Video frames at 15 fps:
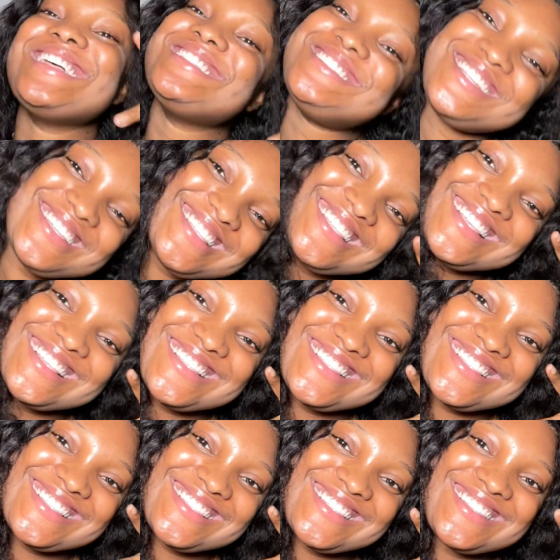Kisses.
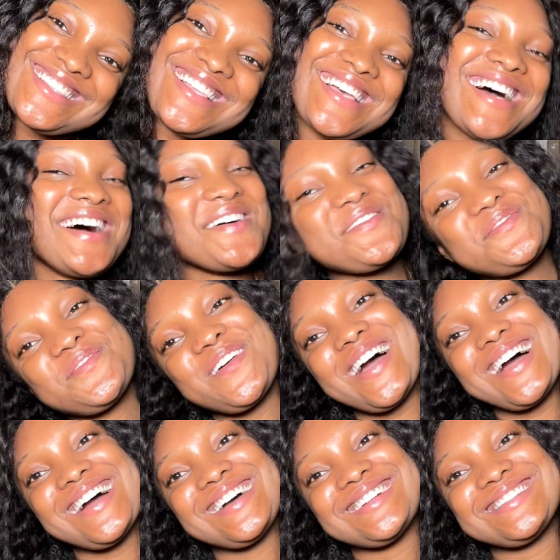Over.
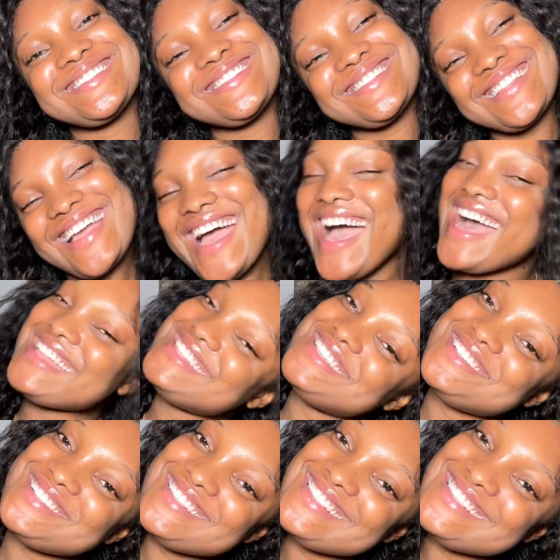
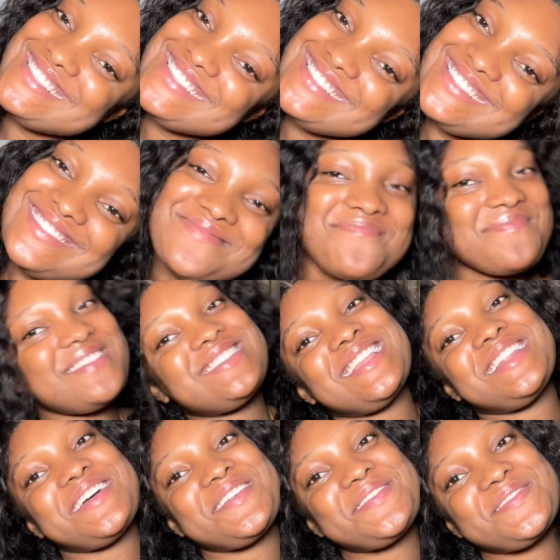Adios. Peace and
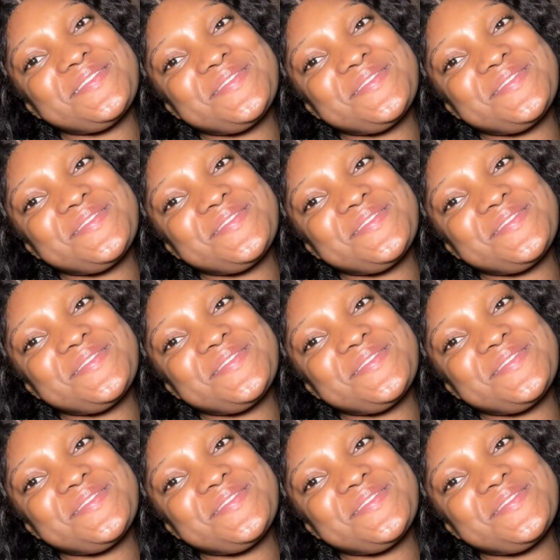love.